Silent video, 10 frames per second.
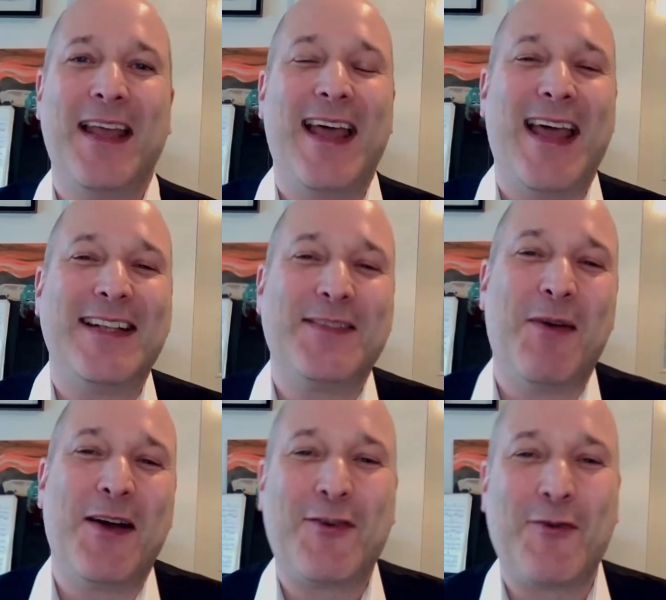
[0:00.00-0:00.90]
It's
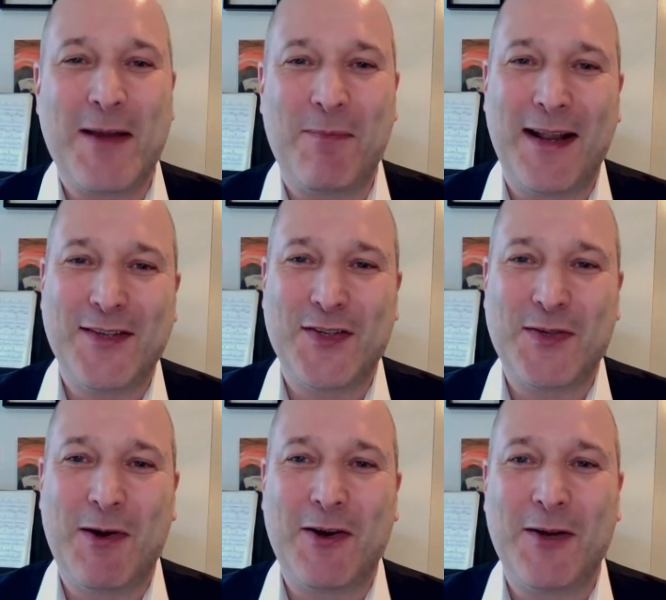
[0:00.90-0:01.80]
my great pleasure to
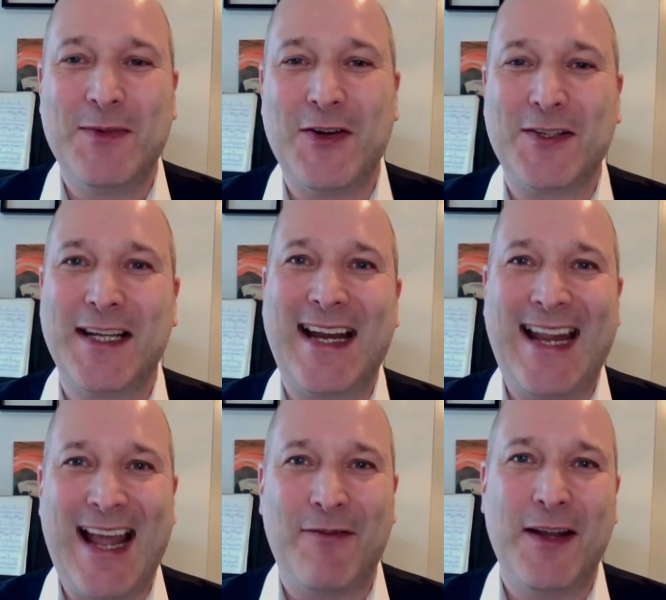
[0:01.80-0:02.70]
welcome Dr.
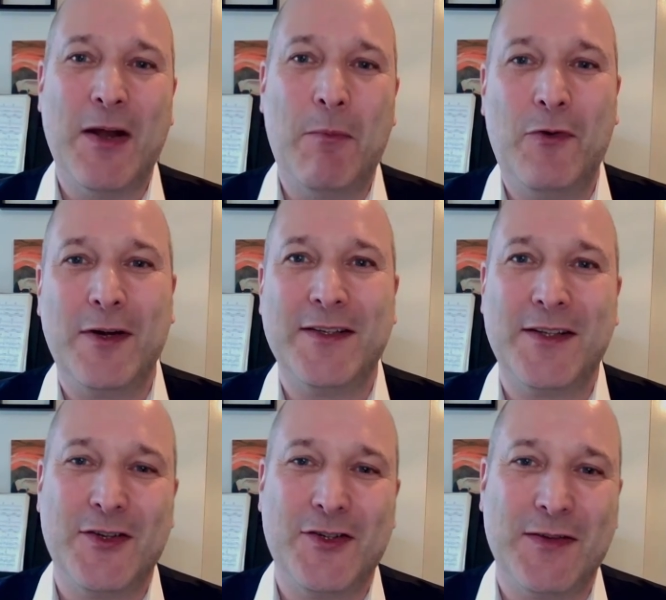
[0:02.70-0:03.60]
Gavin Morgan to
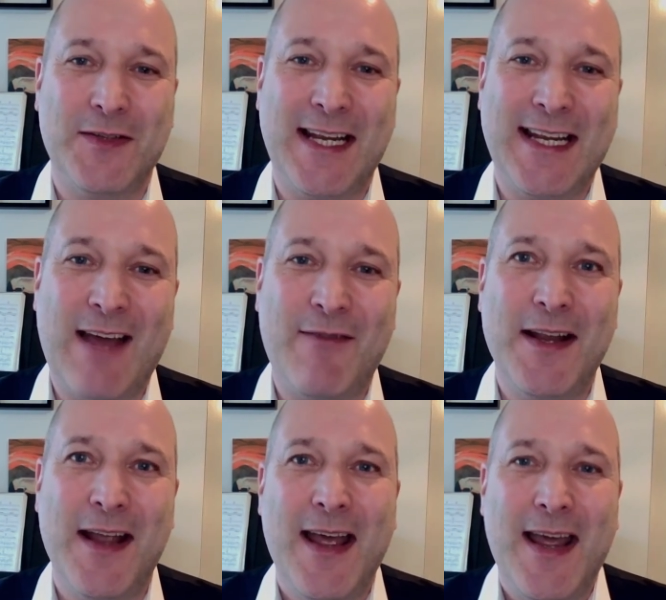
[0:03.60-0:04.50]
the show today. Gavin
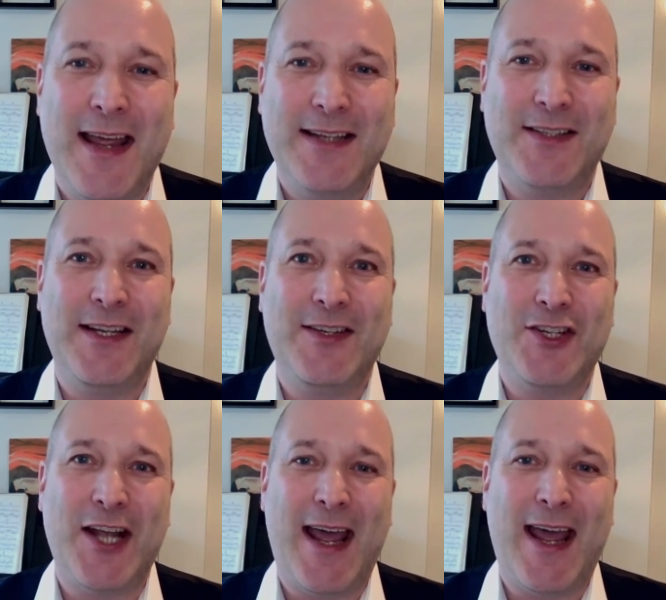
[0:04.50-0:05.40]
is the
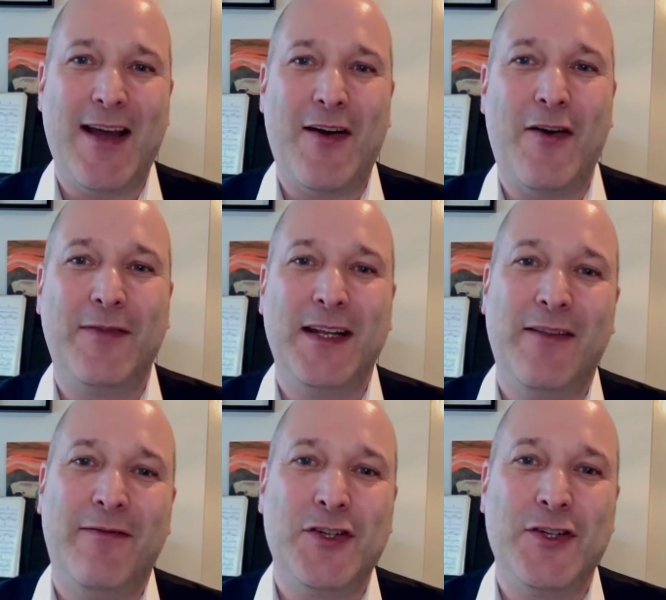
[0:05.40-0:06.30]
chair of the
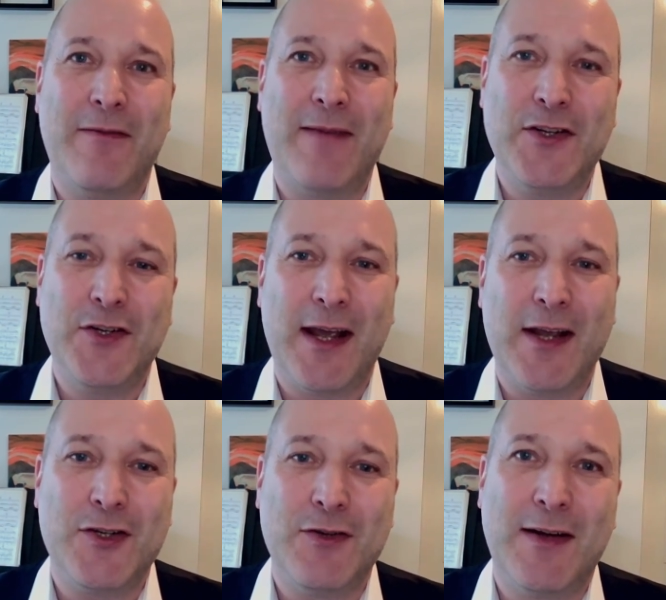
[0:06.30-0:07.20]
Division of
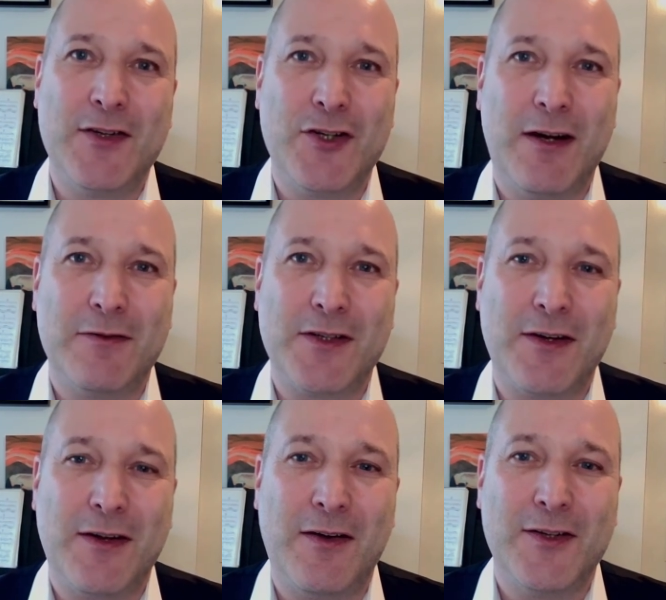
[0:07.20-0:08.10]
Educational and Child
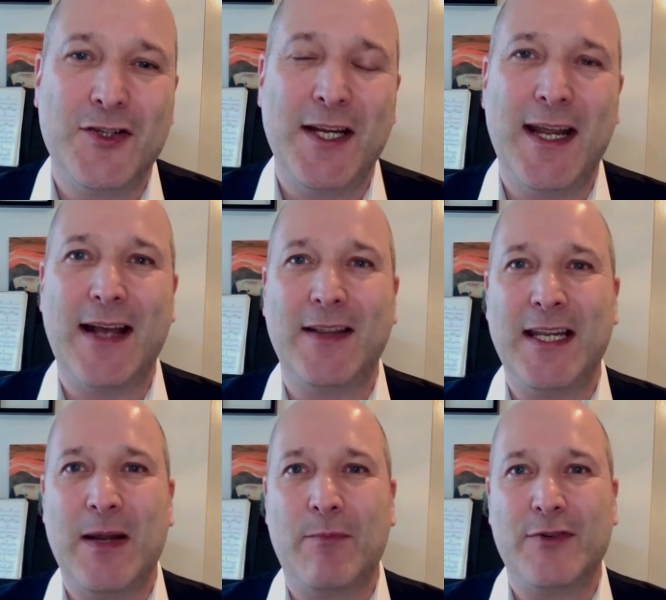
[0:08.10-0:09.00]
Psychology at
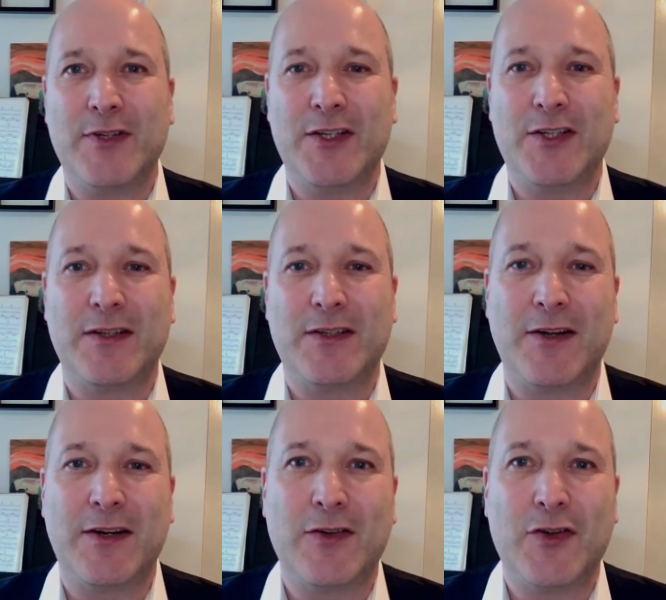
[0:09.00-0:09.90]
the British
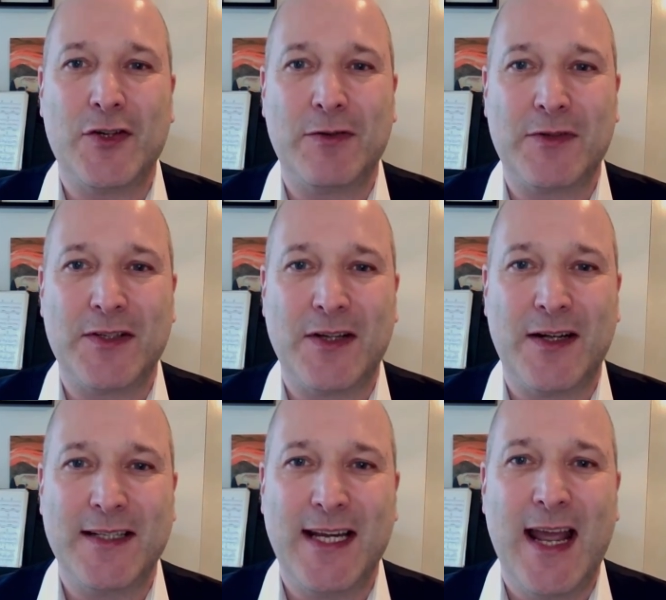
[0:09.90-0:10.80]
Psychological
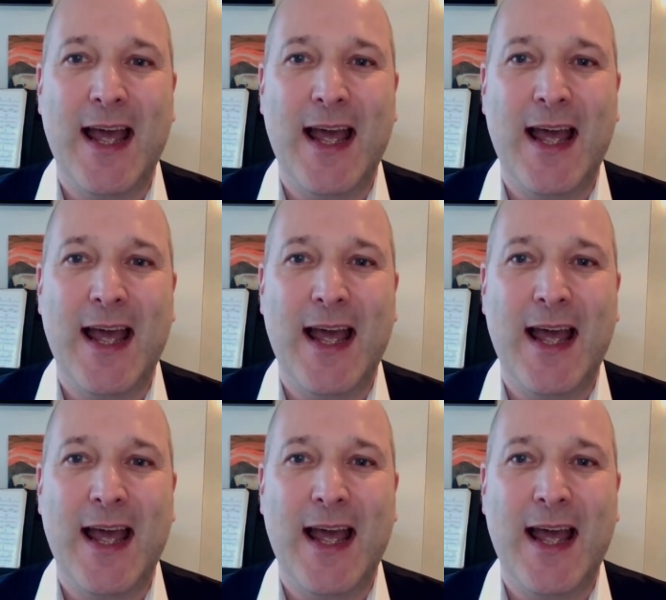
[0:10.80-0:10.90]
Society.